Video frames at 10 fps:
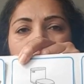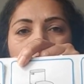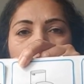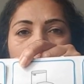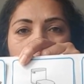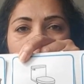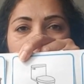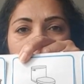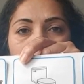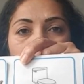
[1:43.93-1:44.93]
If you are going to
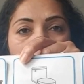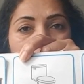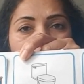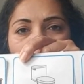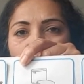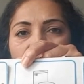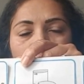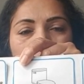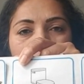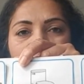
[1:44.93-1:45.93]
take a bath, you can
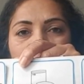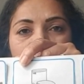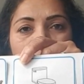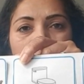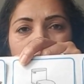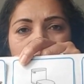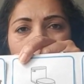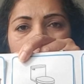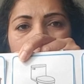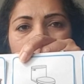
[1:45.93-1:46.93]
always use a bath
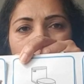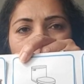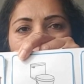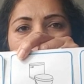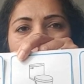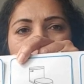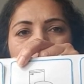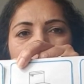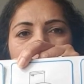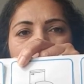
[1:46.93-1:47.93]
one, and
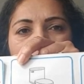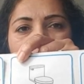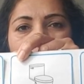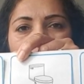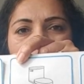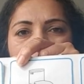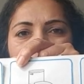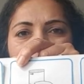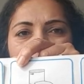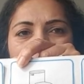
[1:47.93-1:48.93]
then get
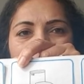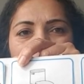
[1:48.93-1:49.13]
dressed,